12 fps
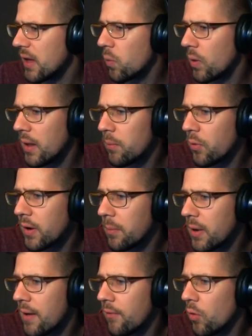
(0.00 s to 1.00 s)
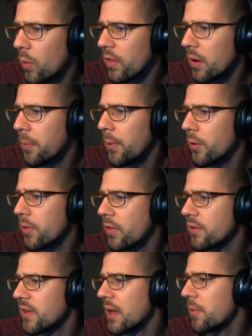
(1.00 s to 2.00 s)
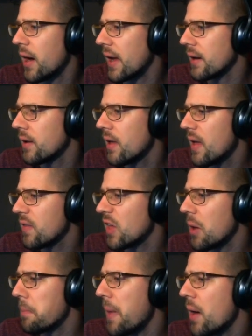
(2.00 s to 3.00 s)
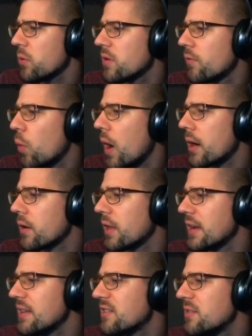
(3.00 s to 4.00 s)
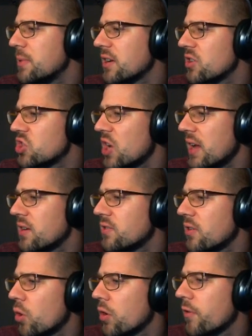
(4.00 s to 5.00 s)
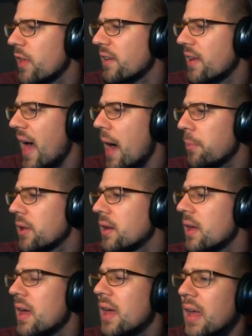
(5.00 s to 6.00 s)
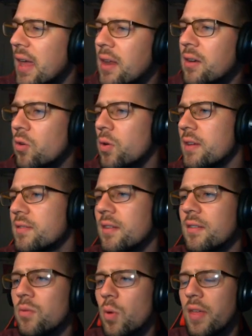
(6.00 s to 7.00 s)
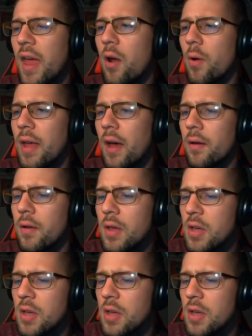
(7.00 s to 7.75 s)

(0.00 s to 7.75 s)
equilibrium level where they're both at the same height the amount of water that needs to be exchanged in order for that to happen increases with area.